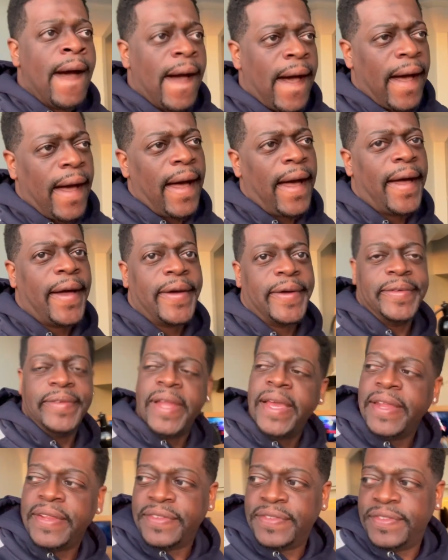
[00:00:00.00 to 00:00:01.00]

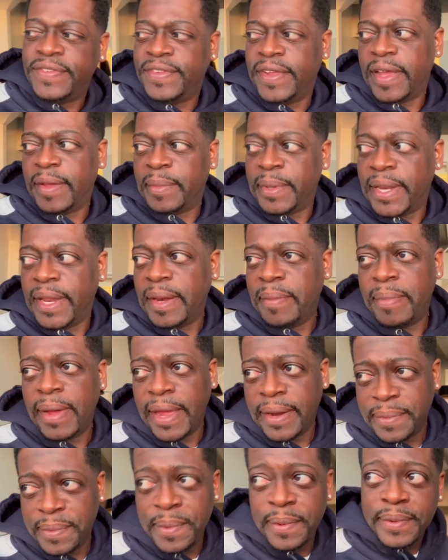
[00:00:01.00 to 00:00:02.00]
Ladies and gentlemen,
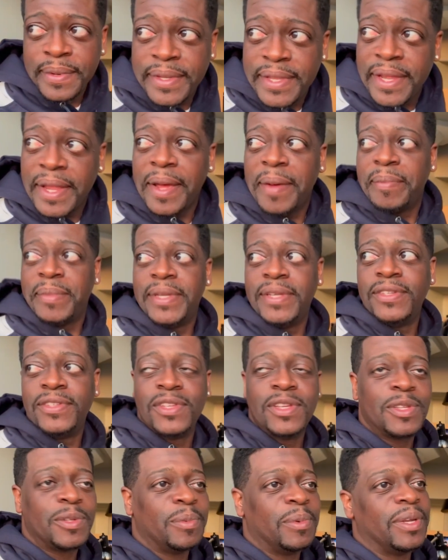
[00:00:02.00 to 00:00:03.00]
anybody want to tell me
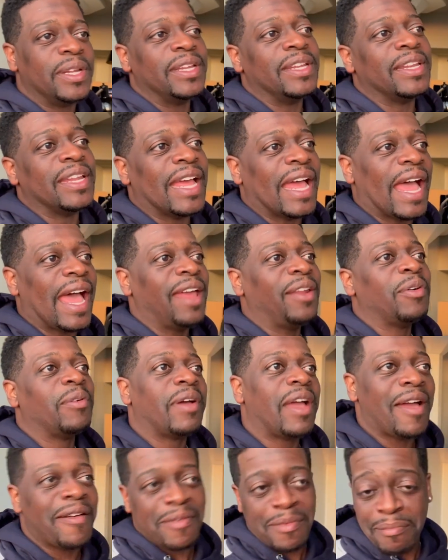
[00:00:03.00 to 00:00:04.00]
just what in the, I don't
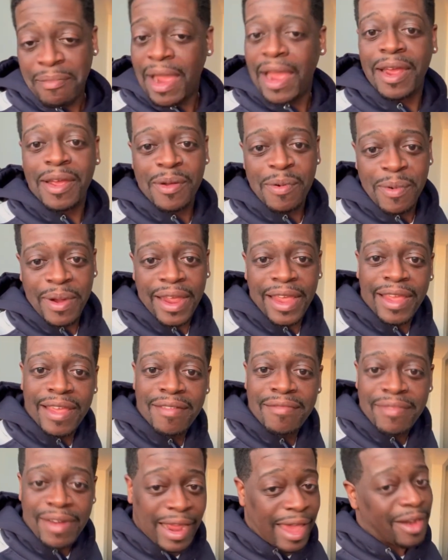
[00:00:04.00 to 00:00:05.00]
have a
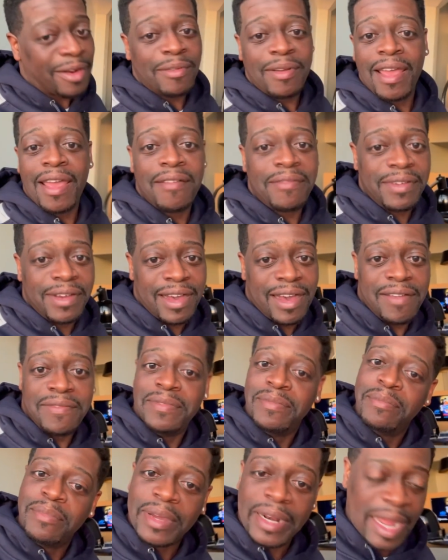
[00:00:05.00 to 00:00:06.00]
microwave and I don't have an
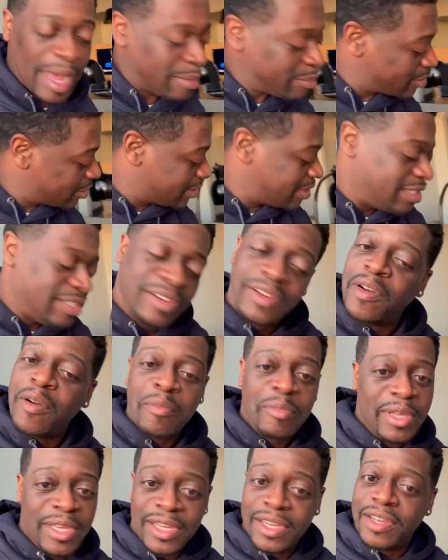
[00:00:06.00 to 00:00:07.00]
oven, but I'm still going
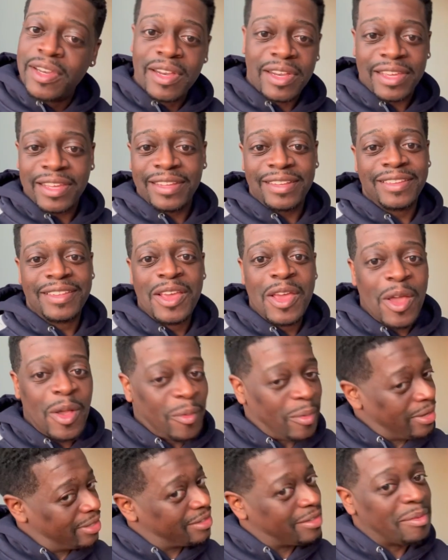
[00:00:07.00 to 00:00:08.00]
to be cooking
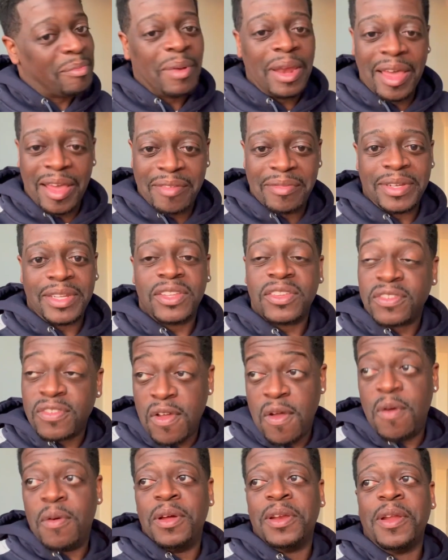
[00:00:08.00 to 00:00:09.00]
with some loving is
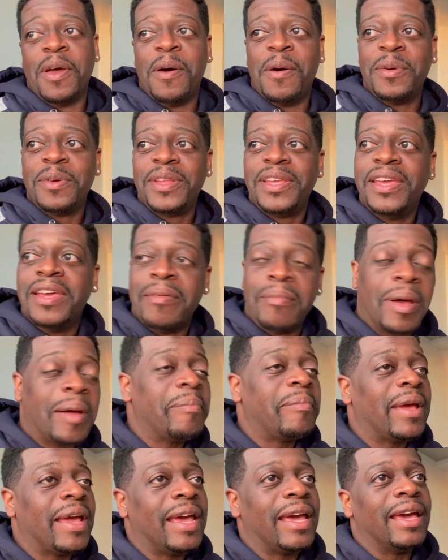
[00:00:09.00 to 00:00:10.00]
going on here. My
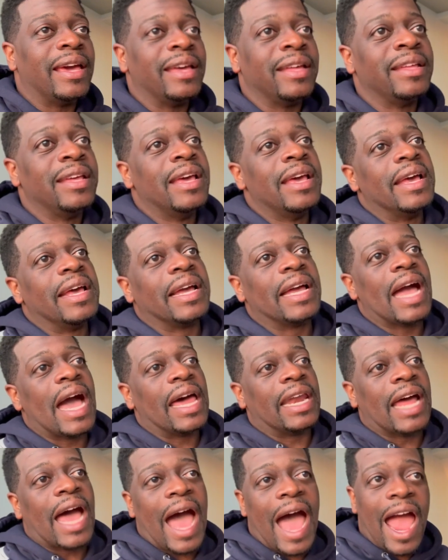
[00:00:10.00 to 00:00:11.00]
man
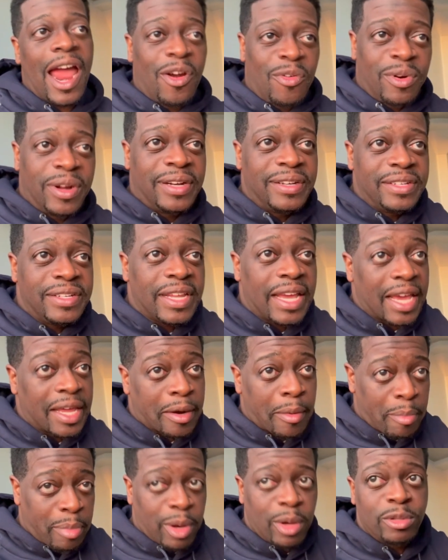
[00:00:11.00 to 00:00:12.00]
got an iron and
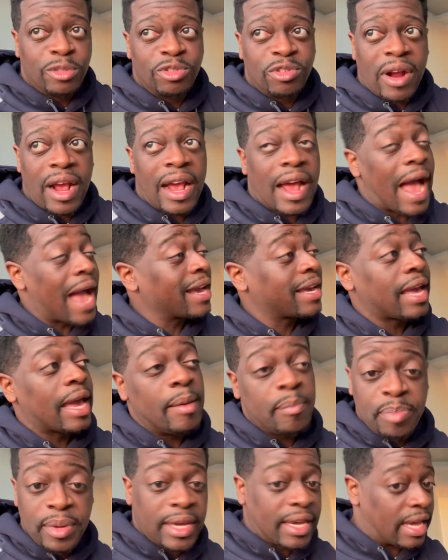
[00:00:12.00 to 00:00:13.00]
a blow dry. I
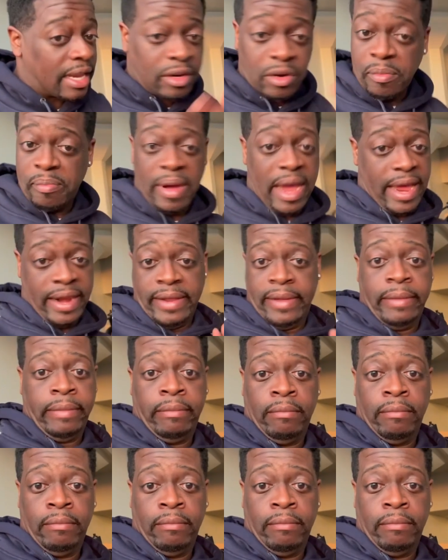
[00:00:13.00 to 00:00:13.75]
can't pick at nobody